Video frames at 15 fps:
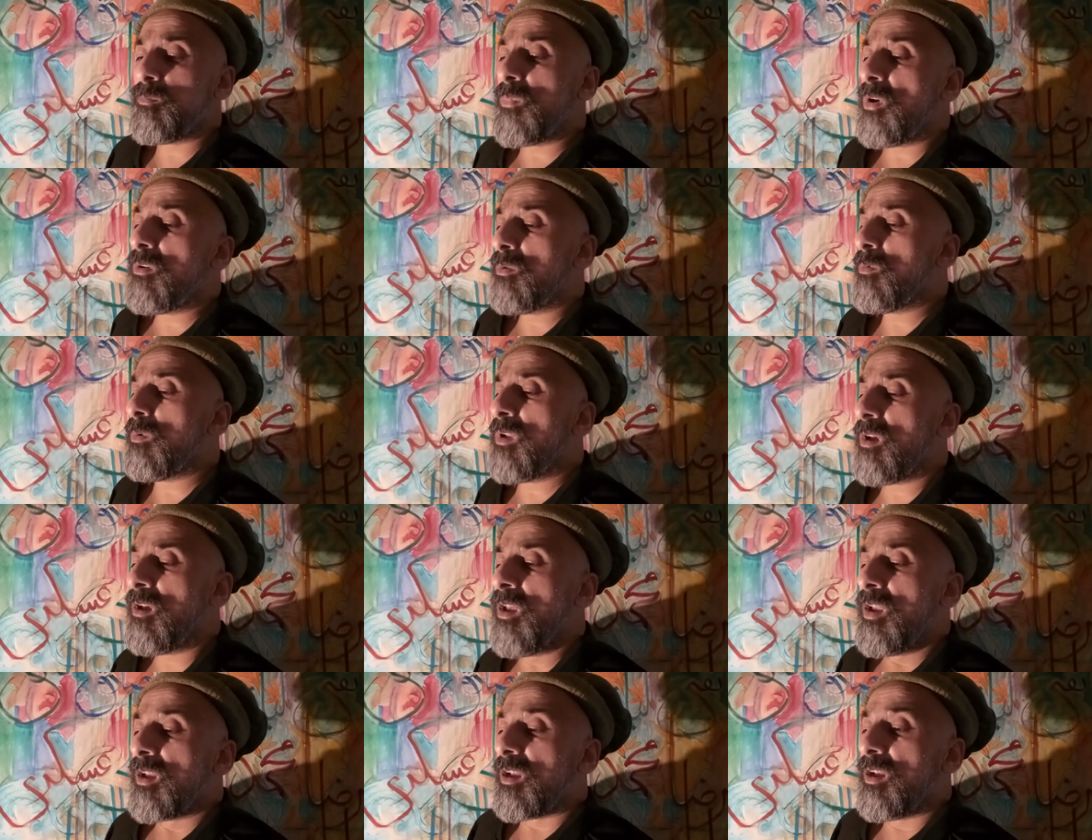
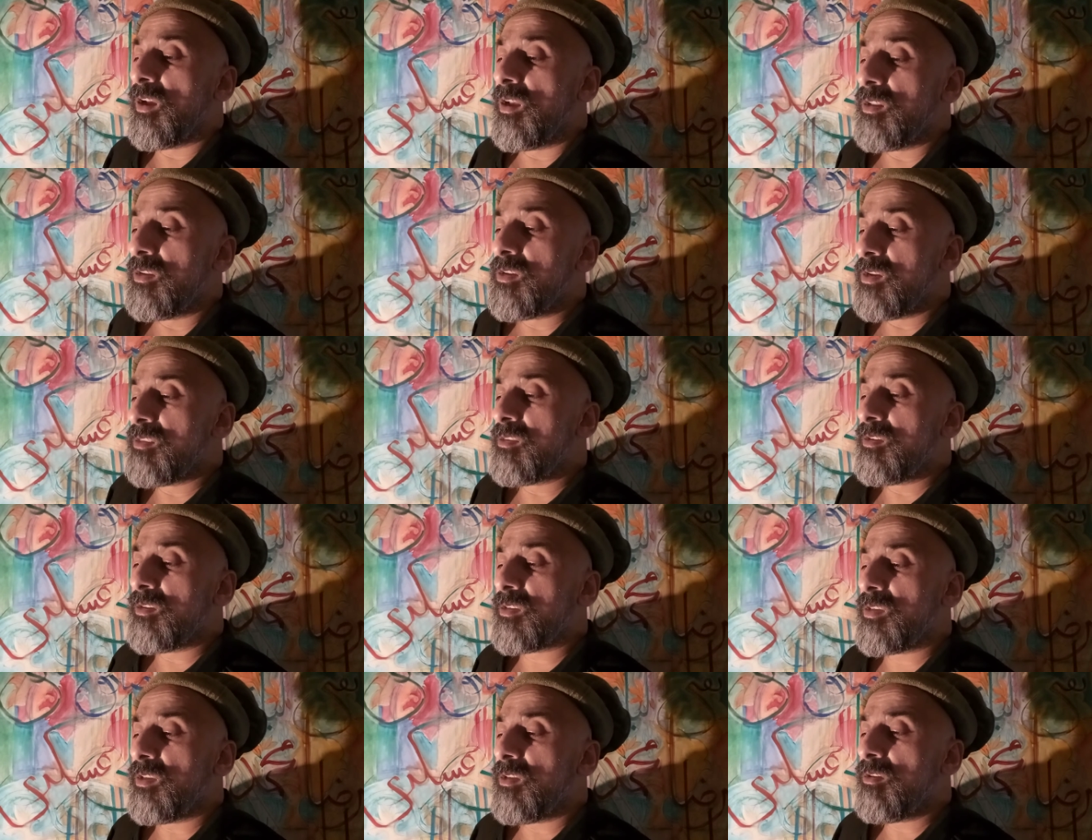Mola, Ali, the
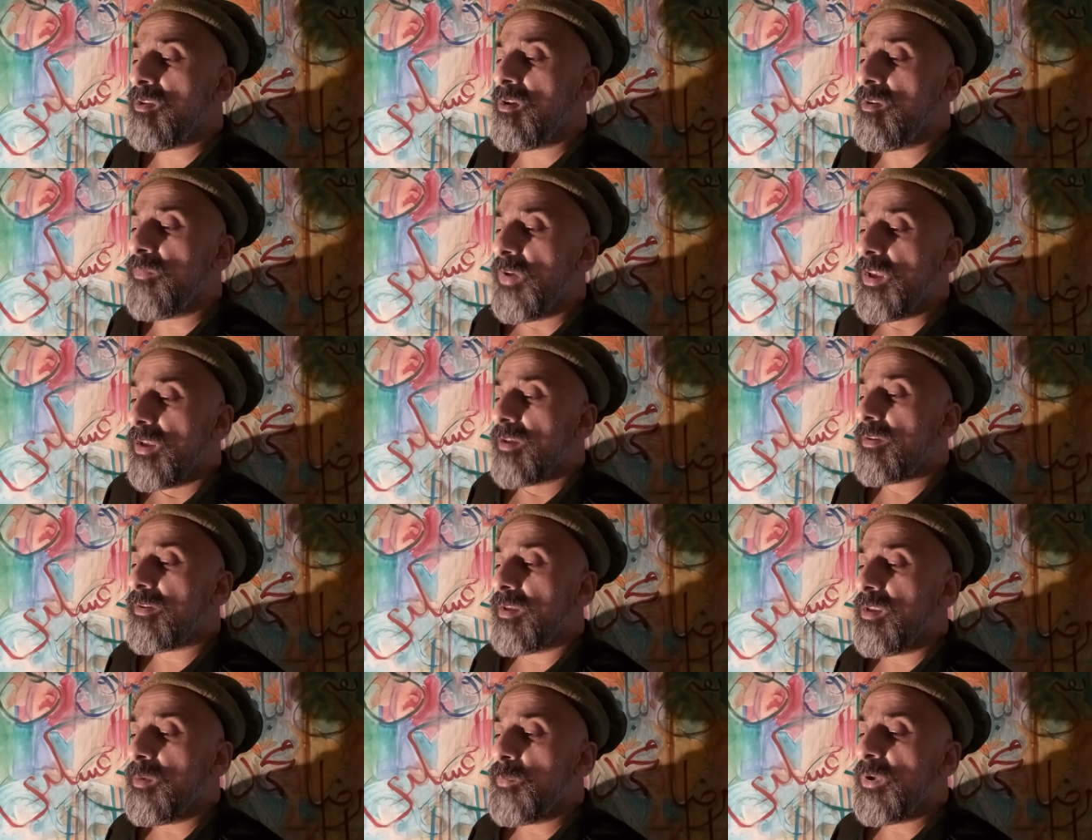King of
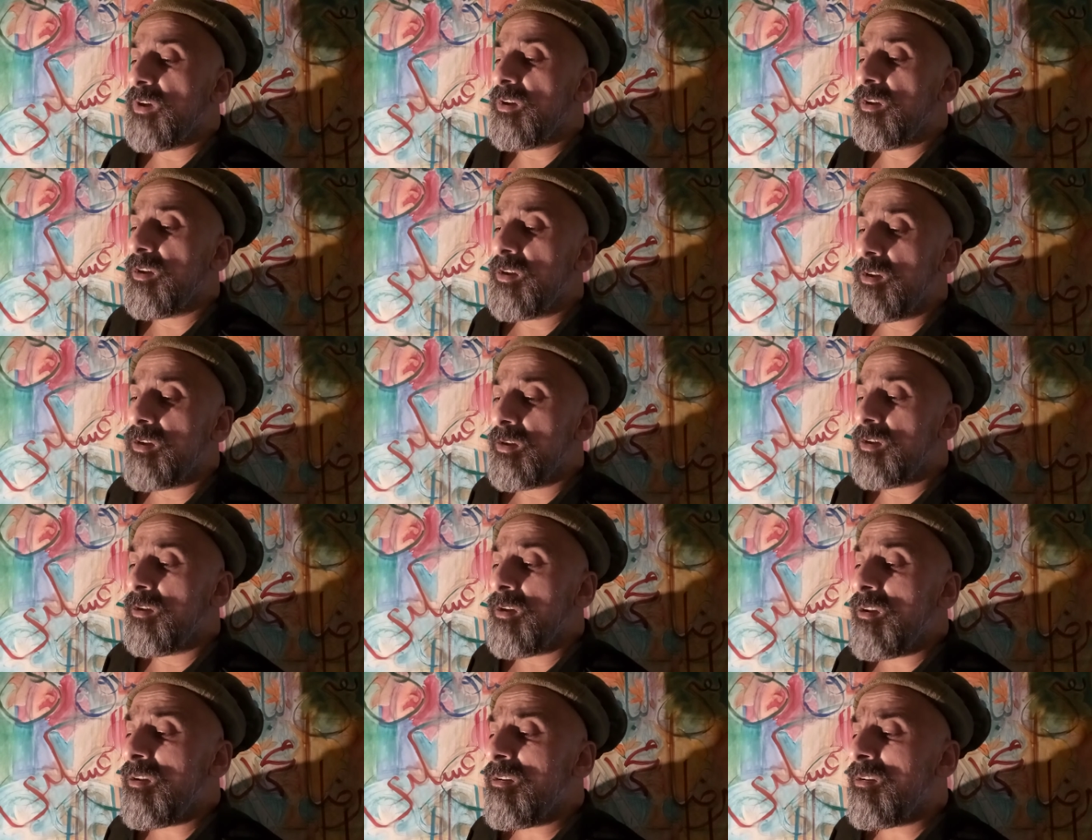
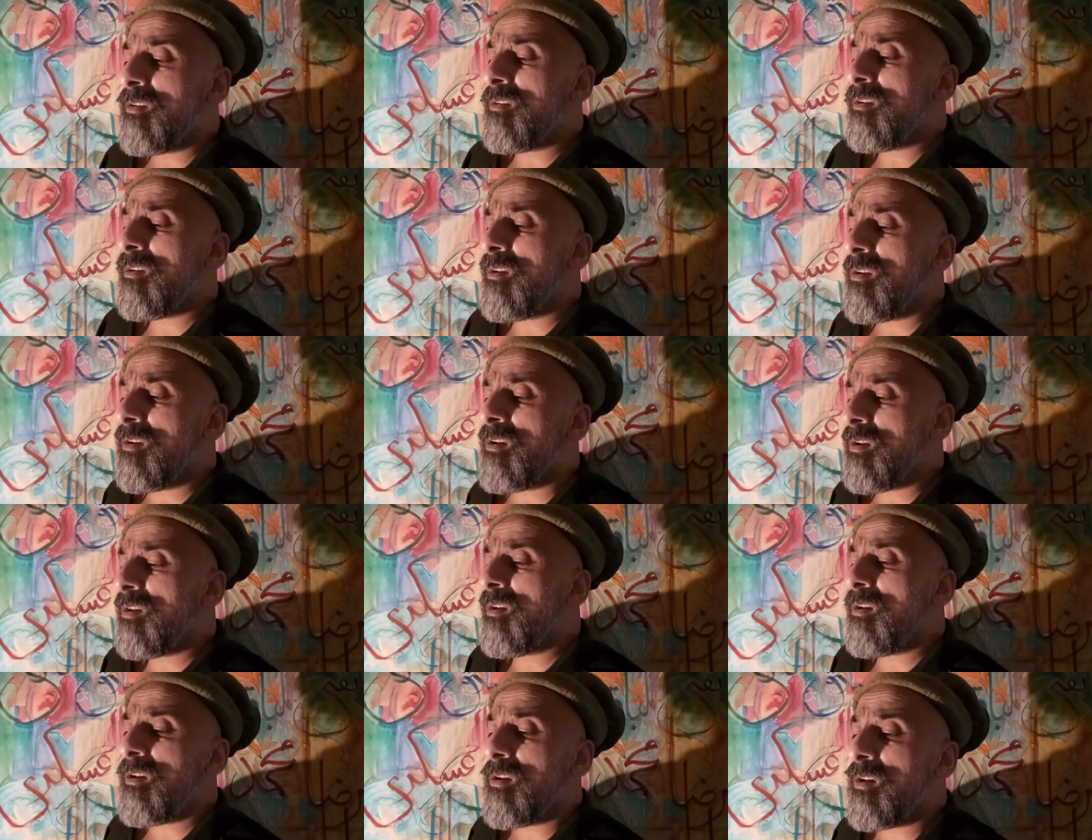
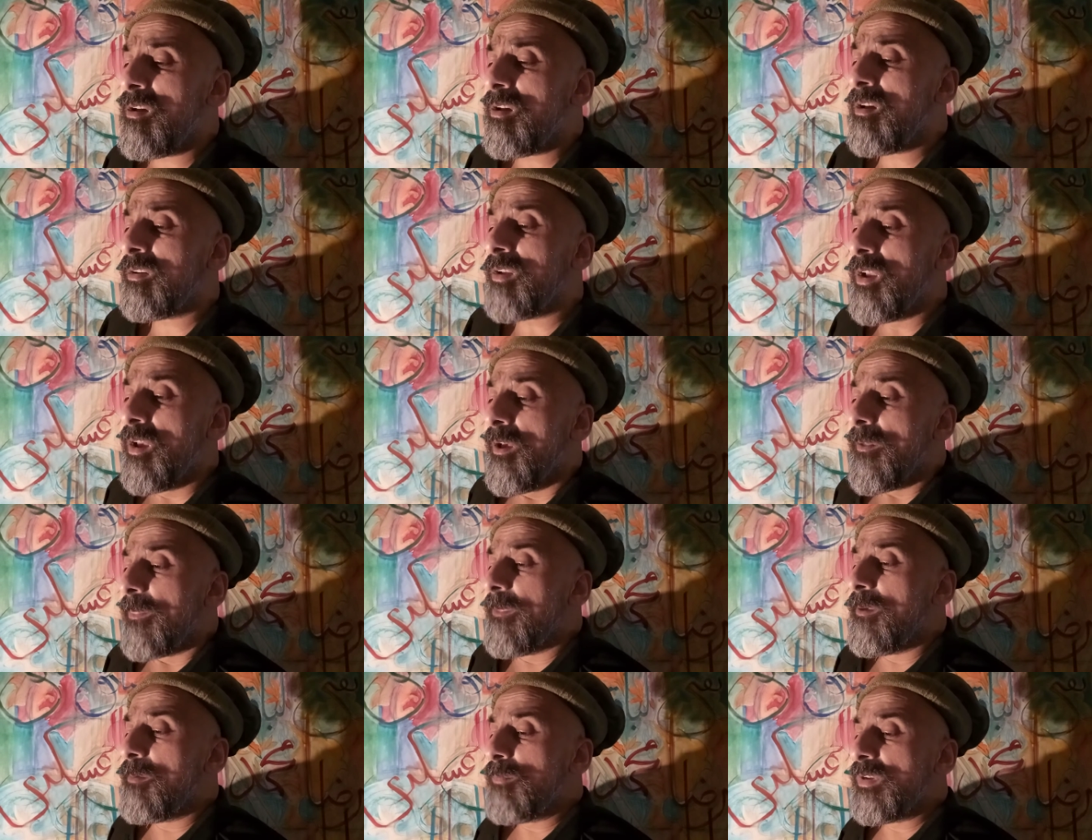Khaybar.
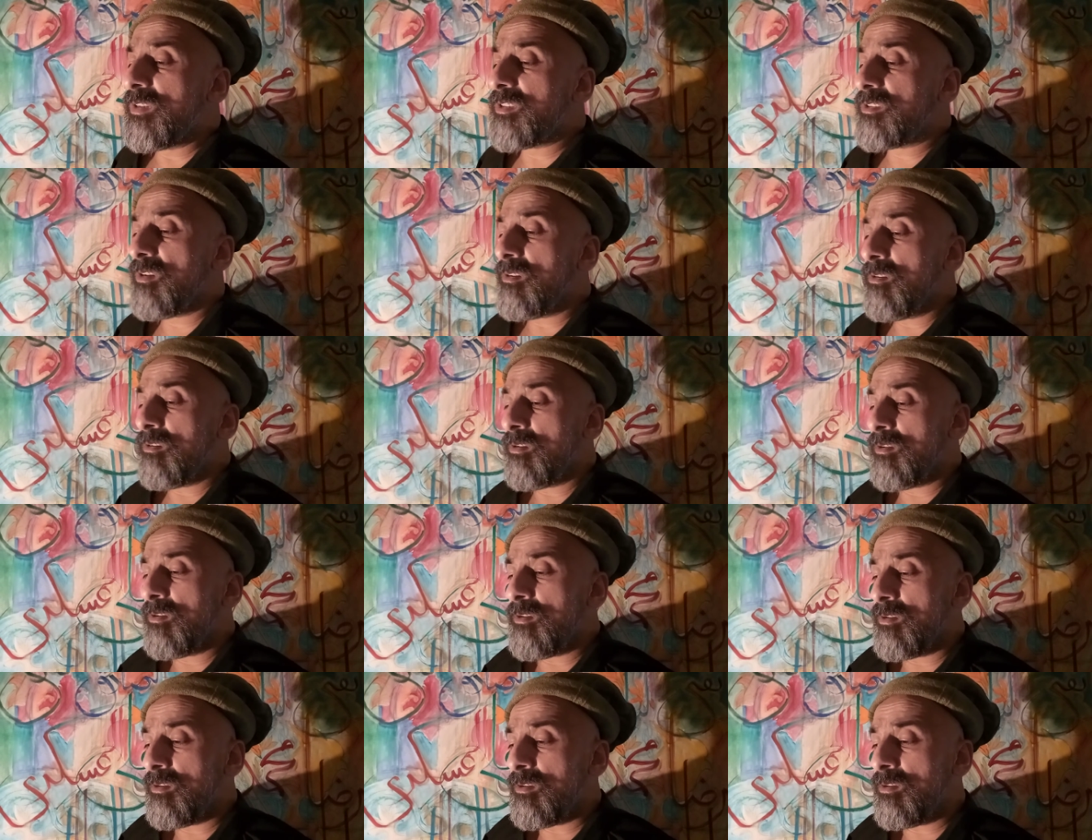The mission
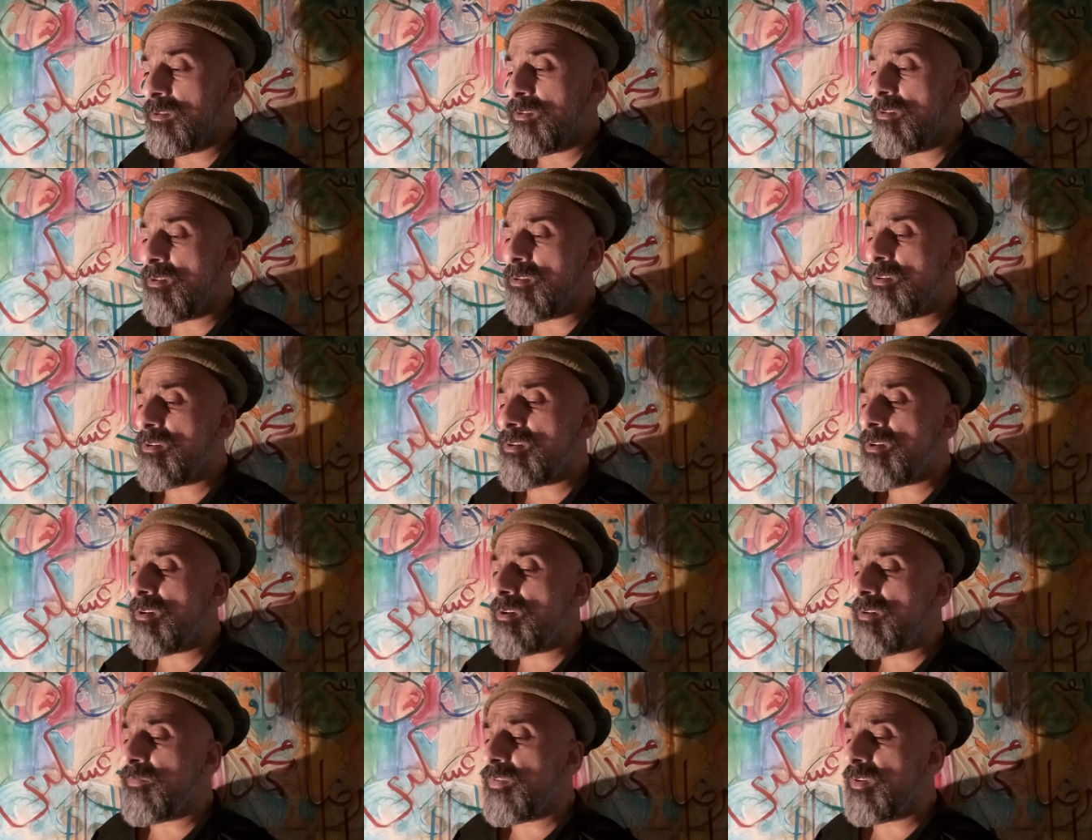
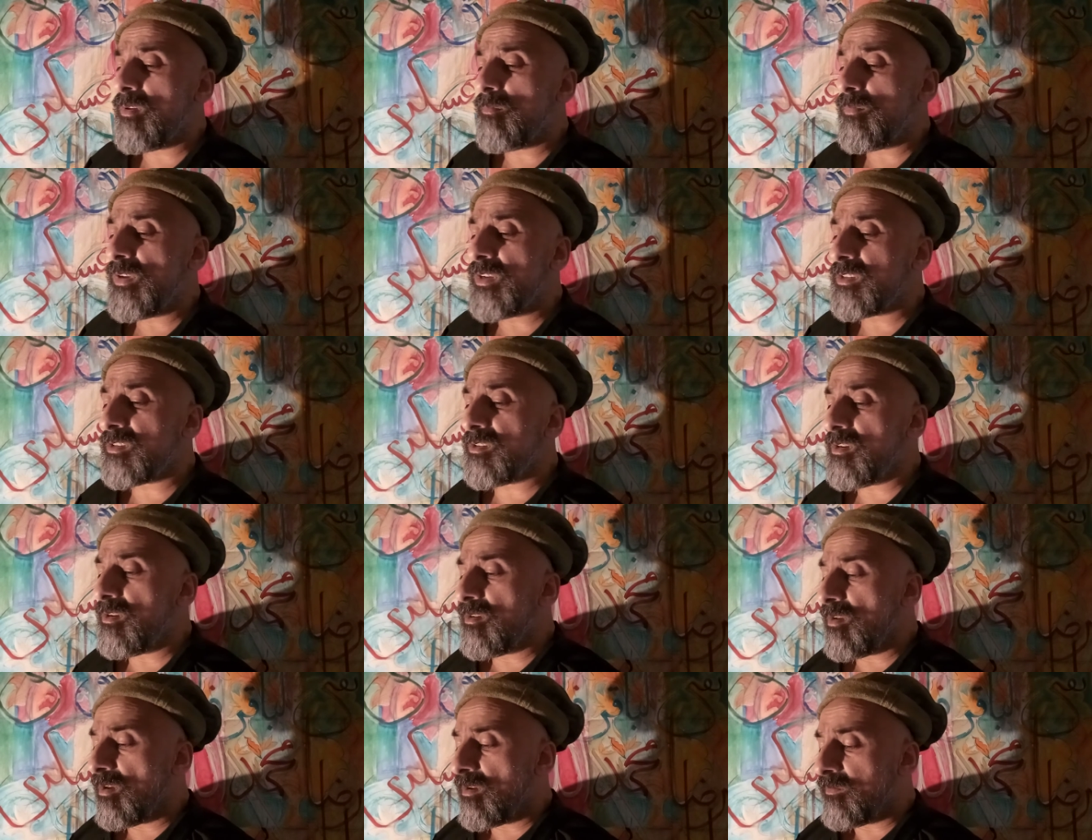of the
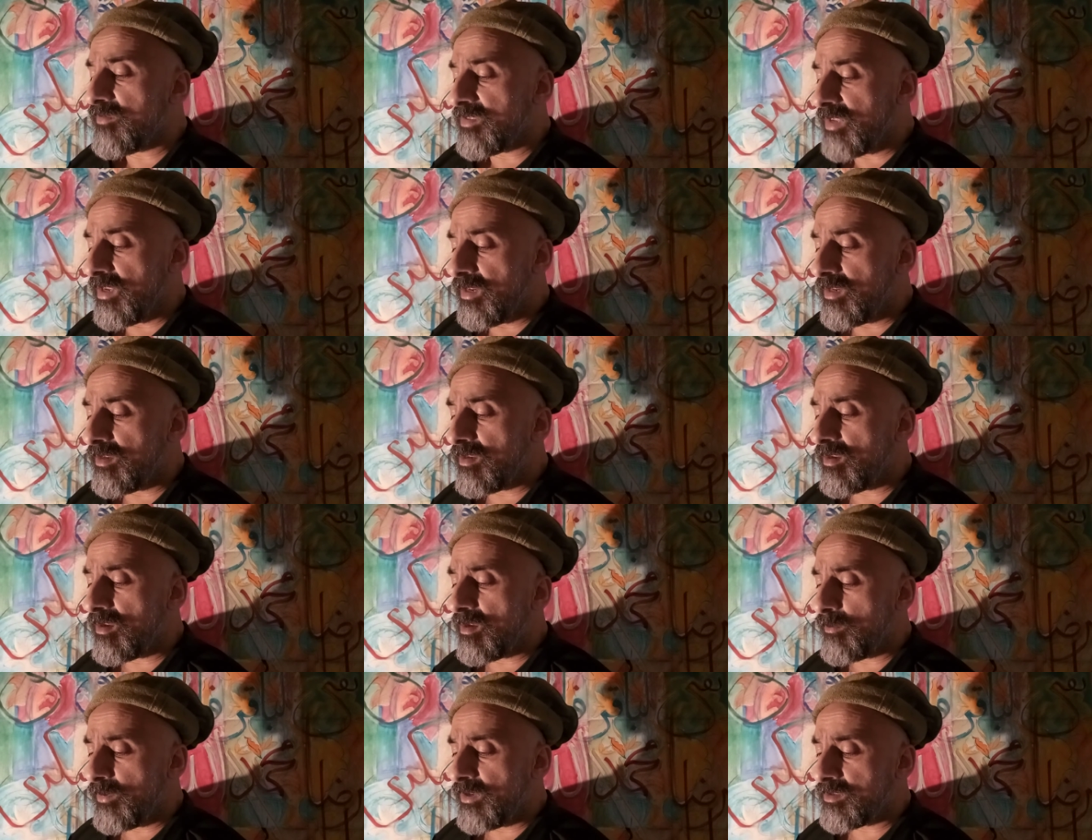mission of
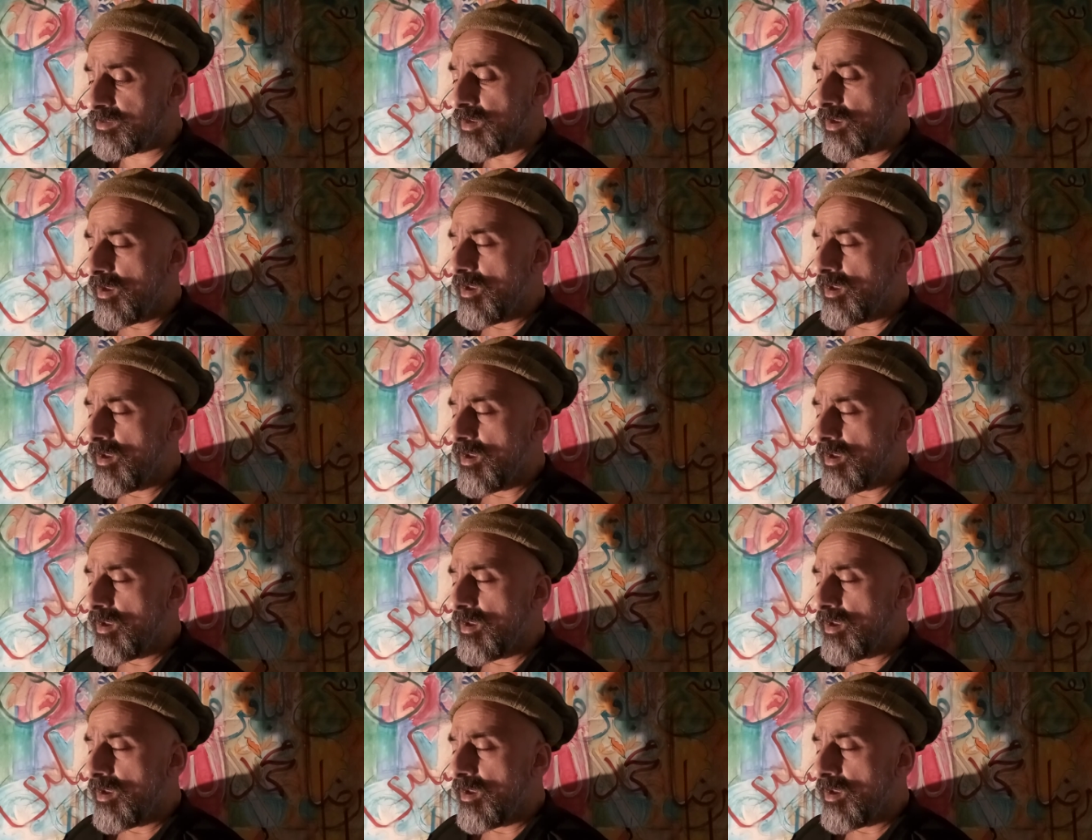Zainab is